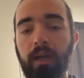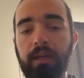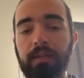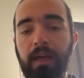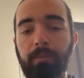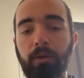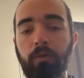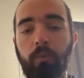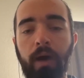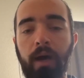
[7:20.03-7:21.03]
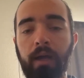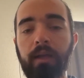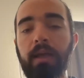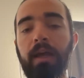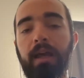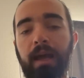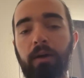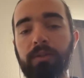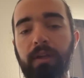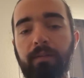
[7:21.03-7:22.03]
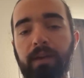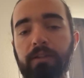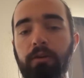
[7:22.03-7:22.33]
in-depth on why and how it's going to fix.